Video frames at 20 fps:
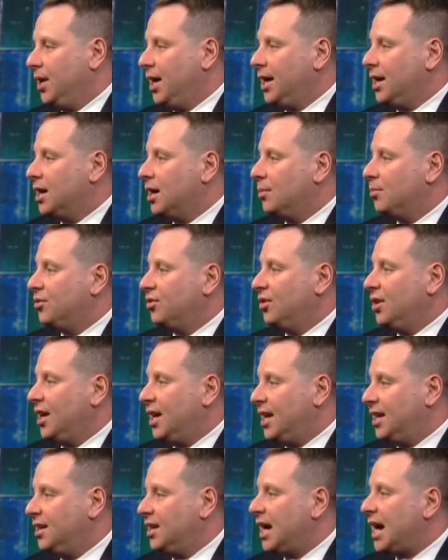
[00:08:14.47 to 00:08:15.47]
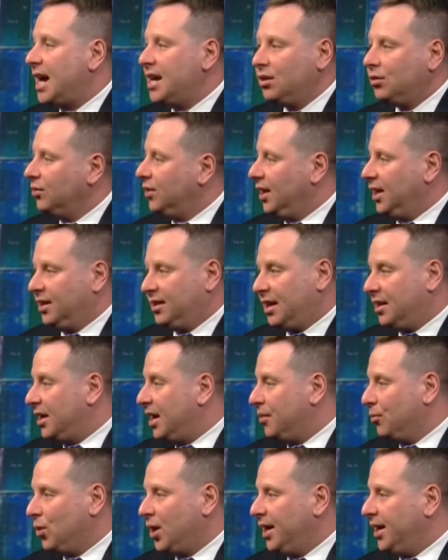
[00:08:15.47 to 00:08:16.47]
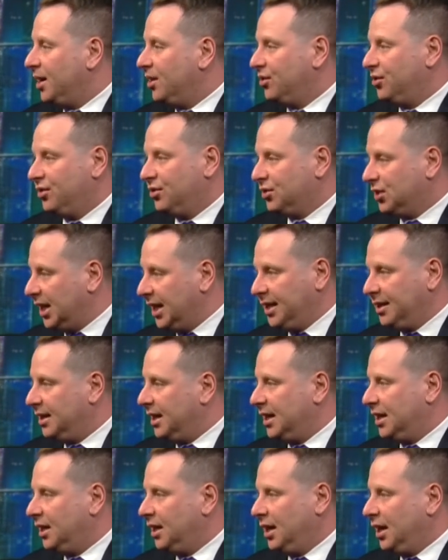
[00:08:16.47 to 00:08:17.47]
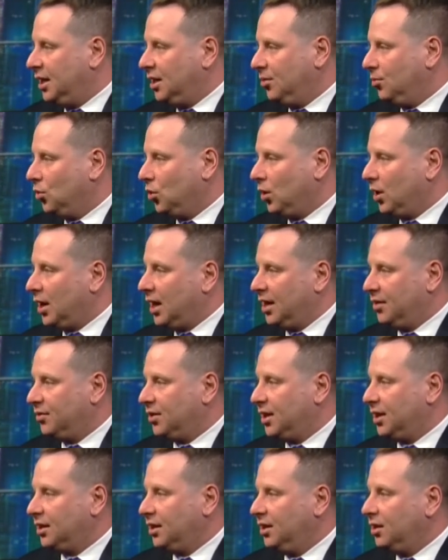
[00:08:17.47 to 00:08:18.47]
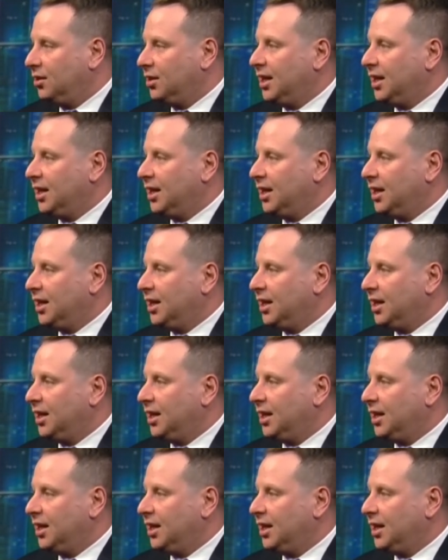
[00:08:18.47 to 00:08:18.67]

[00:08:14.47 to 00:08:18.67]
hiccups. And I don't think that White House is like that anymore. I frankly don't.